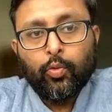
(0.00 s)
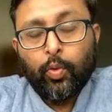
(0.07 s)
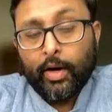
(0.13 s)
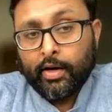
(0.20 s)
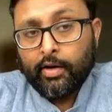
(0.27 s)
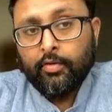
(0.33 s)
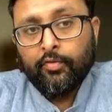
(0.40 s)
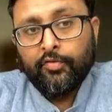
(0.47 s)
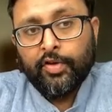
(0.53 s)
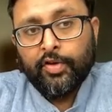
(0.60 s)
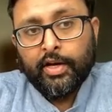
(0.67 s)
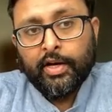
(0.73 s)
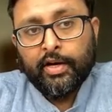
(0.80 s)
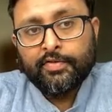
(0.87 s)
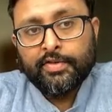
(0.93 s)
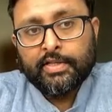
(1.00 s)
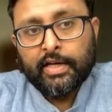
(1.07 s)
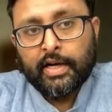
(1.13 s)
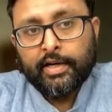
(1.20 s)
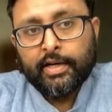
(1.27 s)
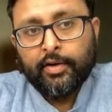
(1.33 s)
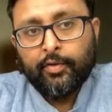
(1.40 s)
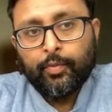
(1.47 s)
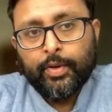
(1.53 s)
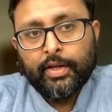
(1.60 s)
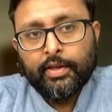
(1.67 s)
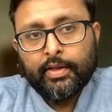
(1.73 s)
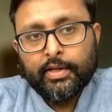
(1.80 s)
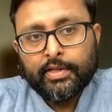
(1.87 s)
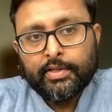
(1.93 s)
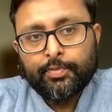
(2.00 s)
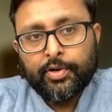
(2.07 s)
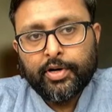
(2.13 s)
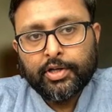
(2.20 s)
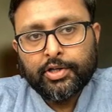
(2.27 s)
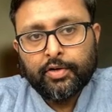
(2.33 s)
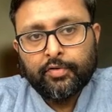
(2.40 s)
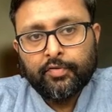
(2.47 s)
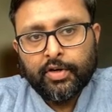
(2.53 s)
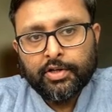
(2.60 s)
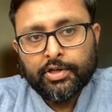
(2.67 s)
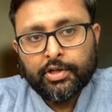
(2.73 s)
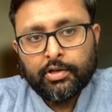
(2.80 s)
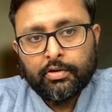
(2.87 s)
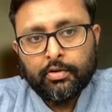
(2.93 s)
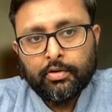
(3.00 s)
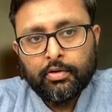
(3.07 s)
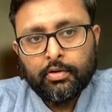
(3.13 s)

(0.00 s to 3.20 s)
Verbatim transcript: one, we have started with this production function.